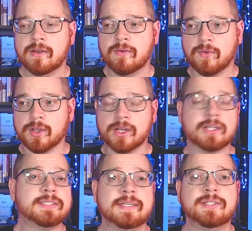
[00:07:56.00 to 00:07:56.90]
for your
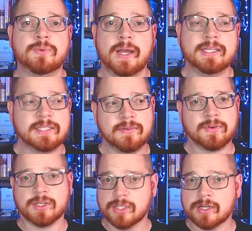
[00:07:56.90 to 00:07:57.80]
situation,
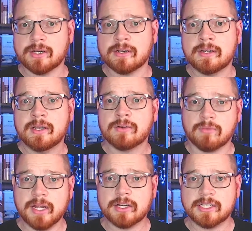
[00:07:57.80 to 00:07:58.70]
for your
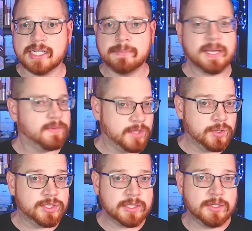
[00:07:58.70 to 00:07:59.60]
readership, if
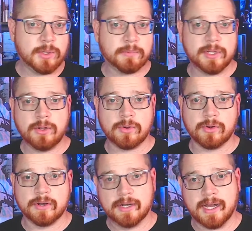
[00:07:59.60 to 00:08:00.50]
you should do a pre-order
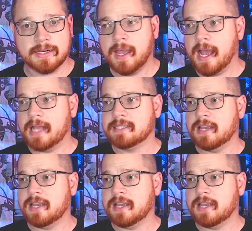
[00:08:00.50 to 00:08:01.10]
or not. As a